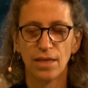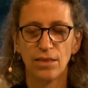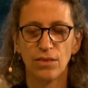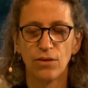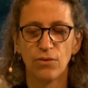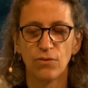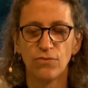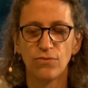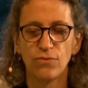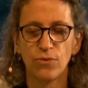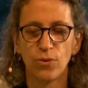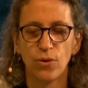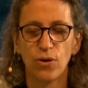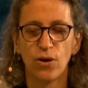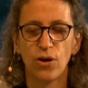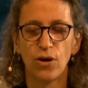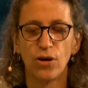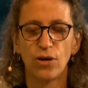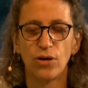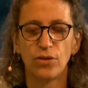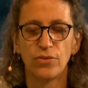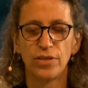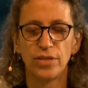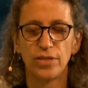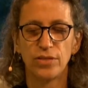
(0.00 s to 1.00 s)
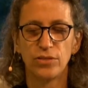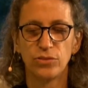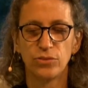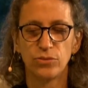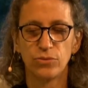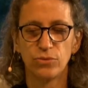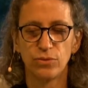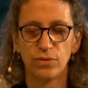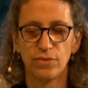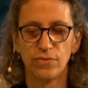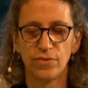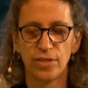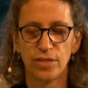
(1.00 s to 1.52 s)
And therefore all that is
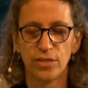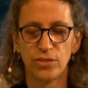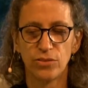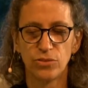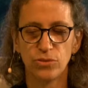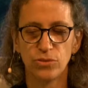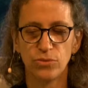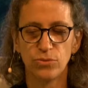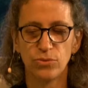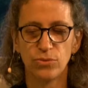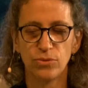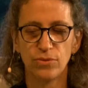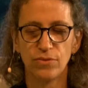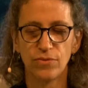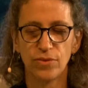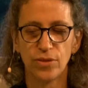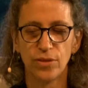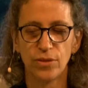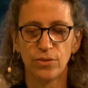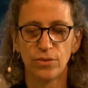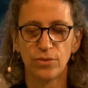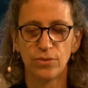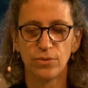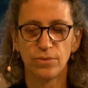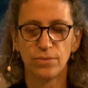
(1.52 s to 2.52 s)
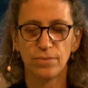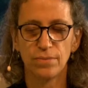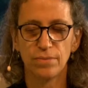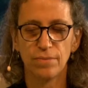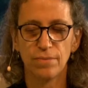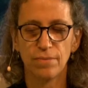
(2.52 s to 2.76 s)
true of it is true of you.